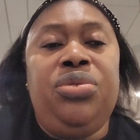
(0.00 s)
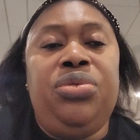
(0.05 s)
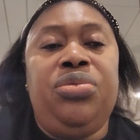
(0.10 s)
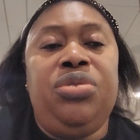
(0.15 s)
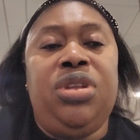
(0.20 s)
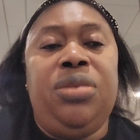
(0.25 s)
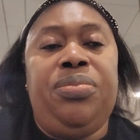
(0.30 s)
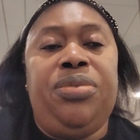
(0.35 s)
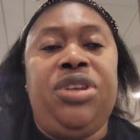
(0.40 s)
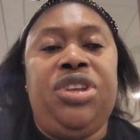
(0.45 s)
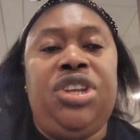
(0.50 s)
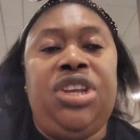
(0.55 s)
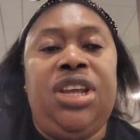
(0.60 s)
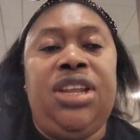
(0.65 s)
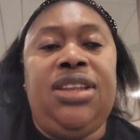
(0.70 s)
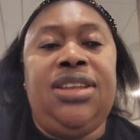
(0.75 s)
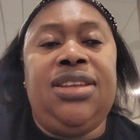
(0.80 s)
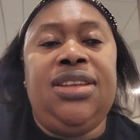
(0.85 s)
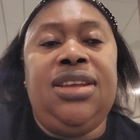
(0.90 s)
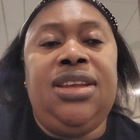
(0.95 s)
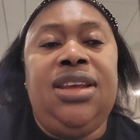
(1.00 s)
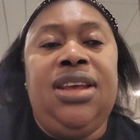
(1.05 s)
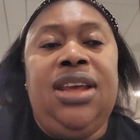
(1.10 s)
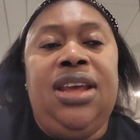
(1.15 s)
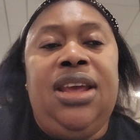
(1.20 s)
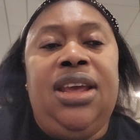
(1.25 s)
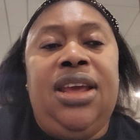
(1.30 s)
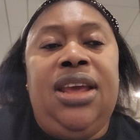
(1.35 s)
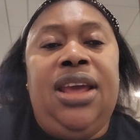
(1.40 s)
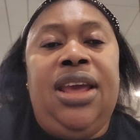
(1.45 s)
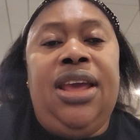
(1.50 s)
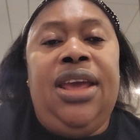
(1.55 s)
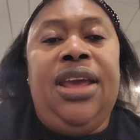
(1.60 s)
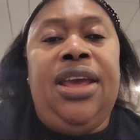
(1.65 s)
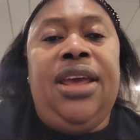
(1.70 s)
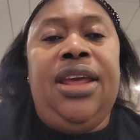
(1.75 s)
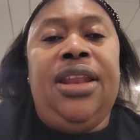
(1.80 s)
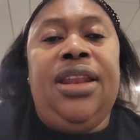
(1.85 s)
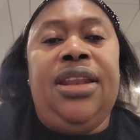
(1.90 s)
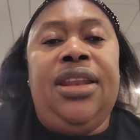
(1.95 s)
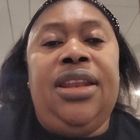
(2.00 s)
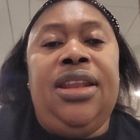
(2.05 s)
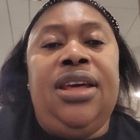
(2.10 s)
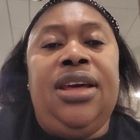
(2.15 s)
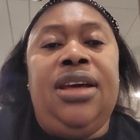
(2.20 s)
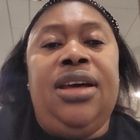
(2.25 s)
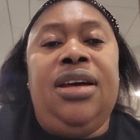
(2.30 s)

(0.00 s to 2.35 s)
to the patient, and